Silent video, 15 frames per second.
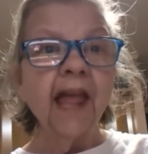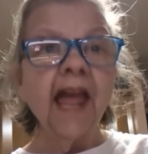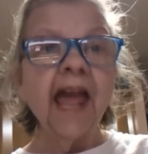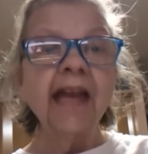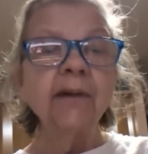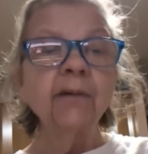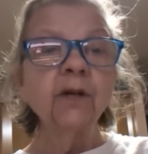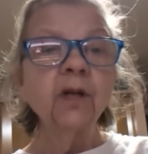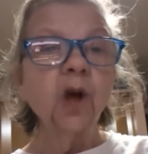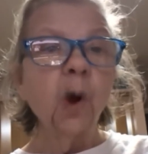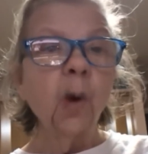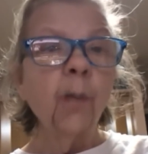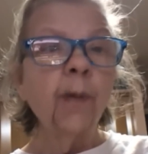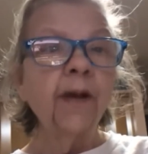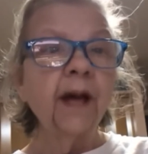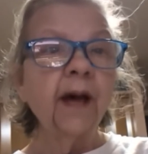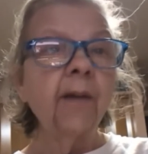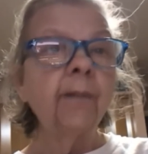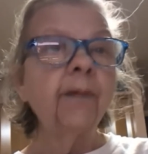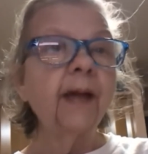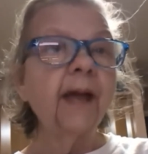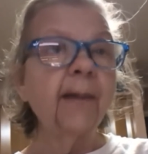and it will open
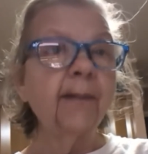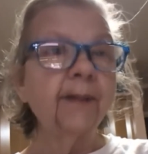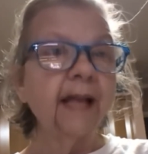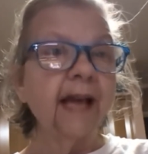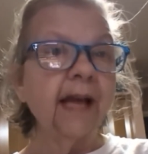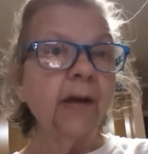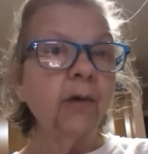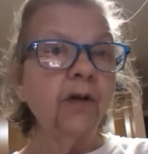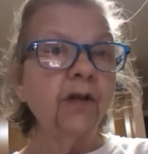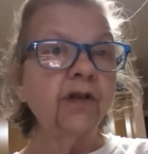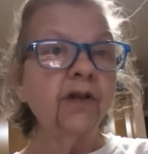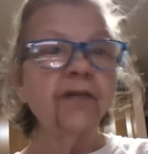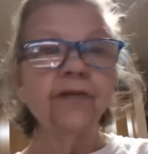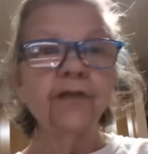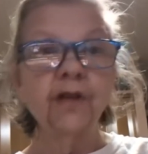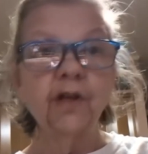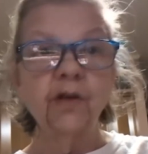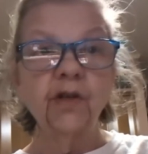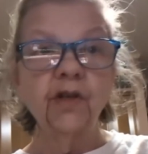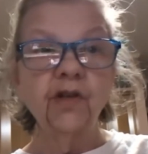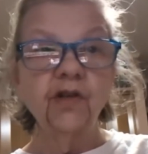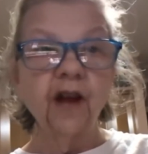up a blank window for you
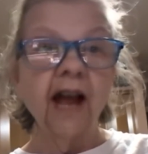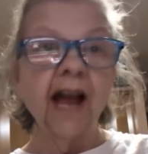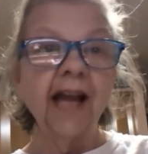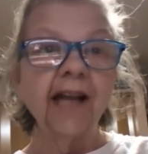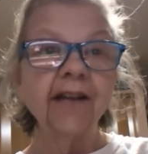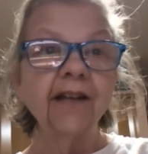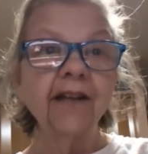to try